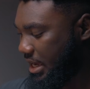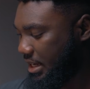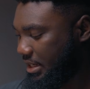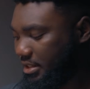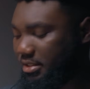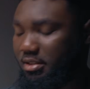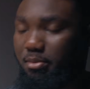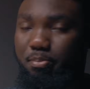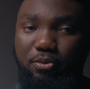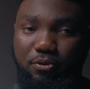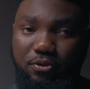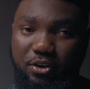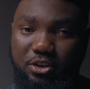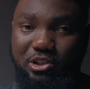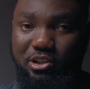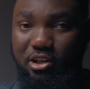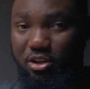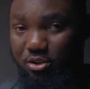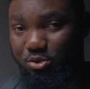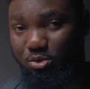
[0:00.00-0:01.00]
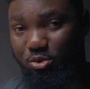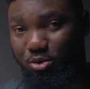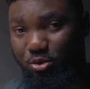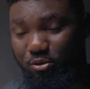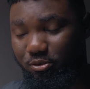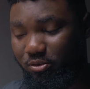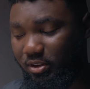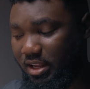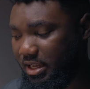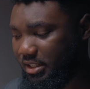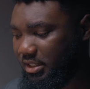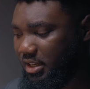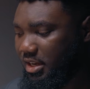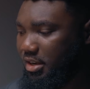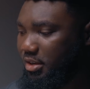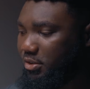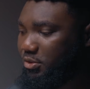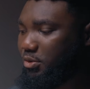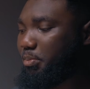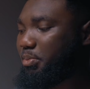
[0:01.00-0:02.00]
and it's the professional studio flash.
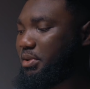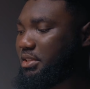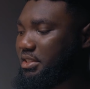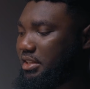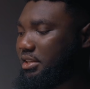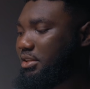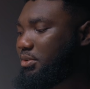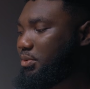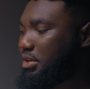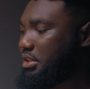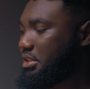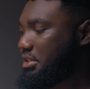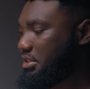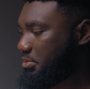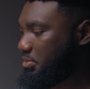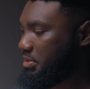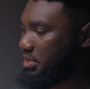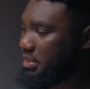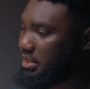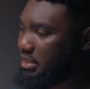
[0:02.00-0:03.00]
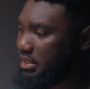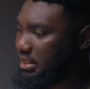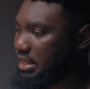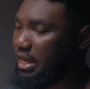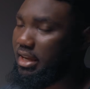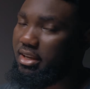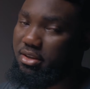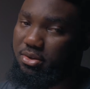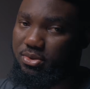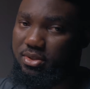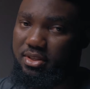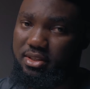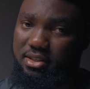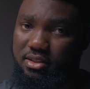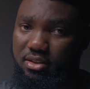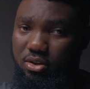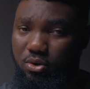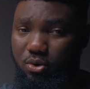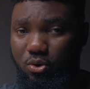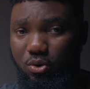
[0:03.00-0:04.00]
So basically what this means is that it uses
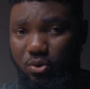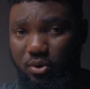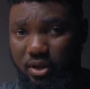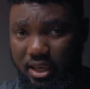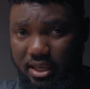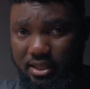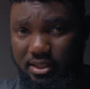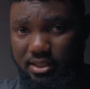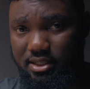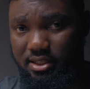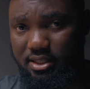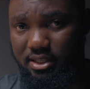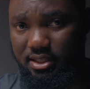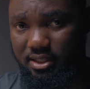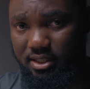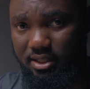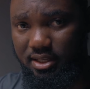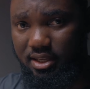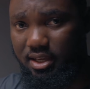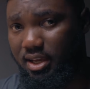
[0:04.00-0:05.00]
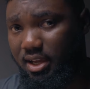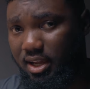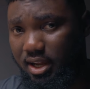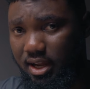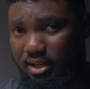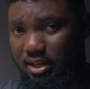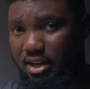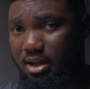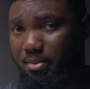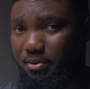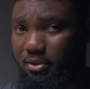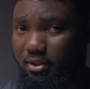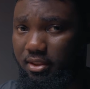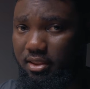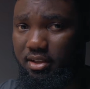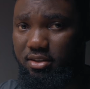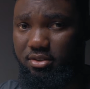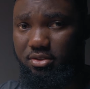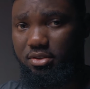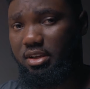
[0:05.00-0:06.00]
the whole AC adapter
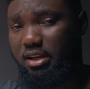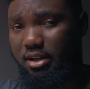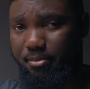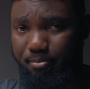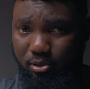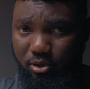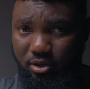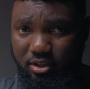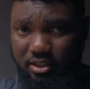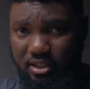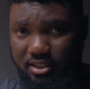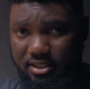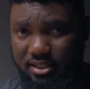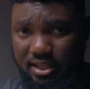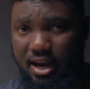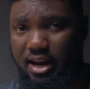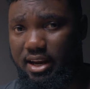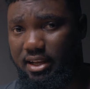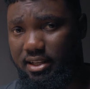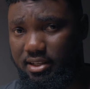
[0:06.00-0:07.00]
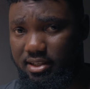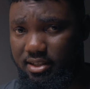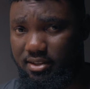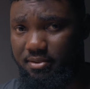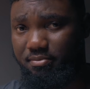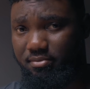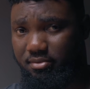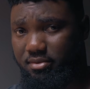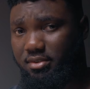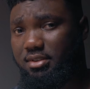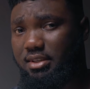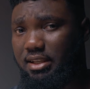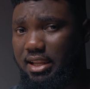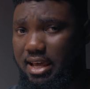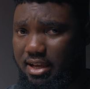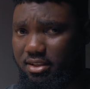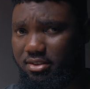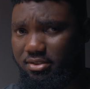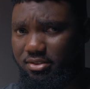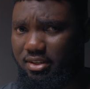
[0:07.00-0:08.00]
thing, so you can plug this directly to
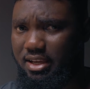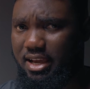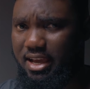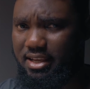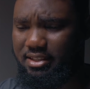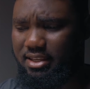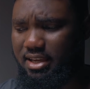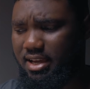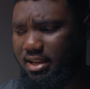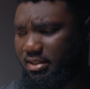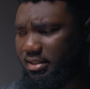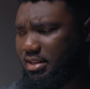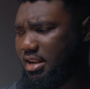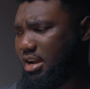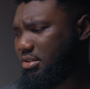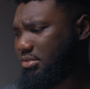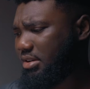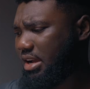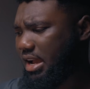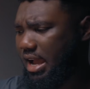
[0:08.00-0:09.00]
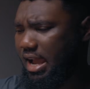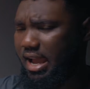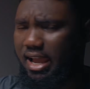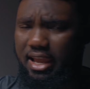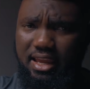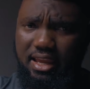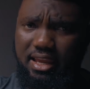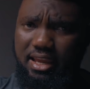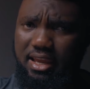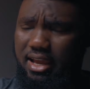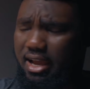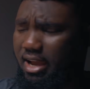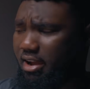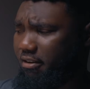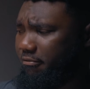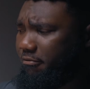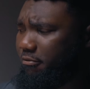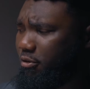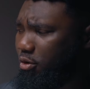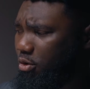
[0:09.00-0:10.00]
light. You guys get? Now I
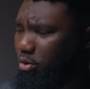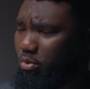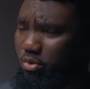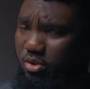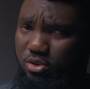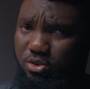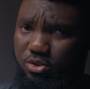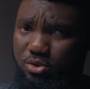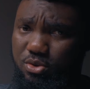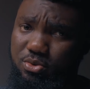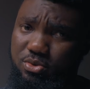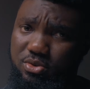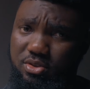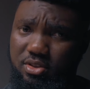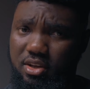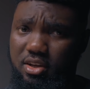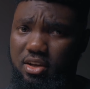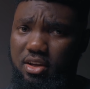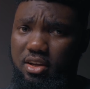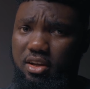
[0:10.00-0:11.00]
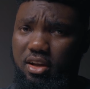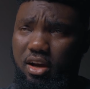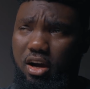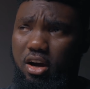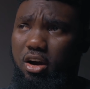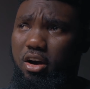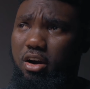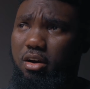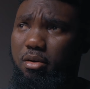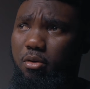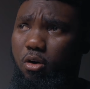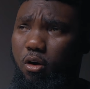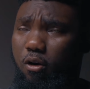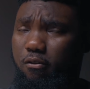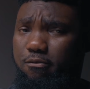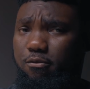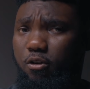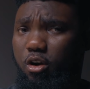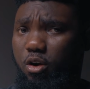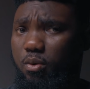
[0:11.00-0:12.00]
have always used or
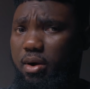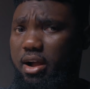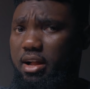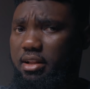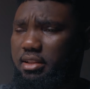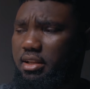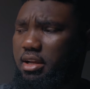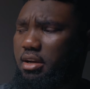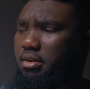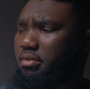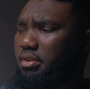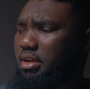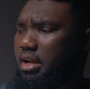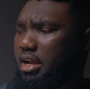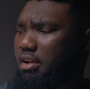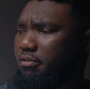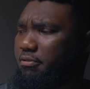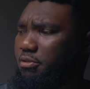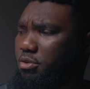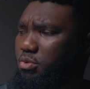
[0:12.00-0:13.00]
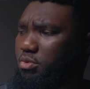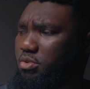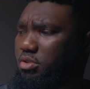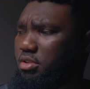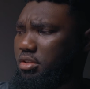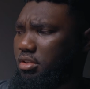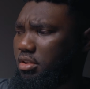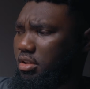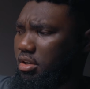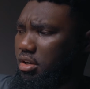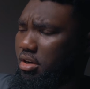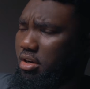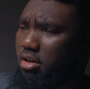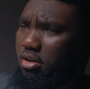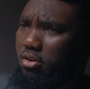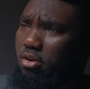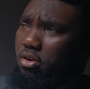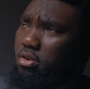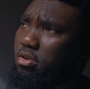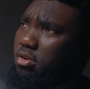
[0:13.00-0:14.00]
for a while now I've used the
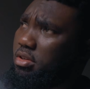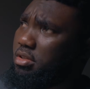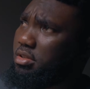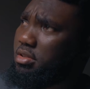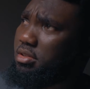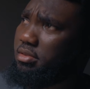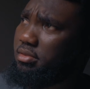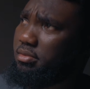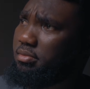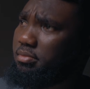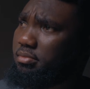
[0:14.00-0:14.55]
Godox,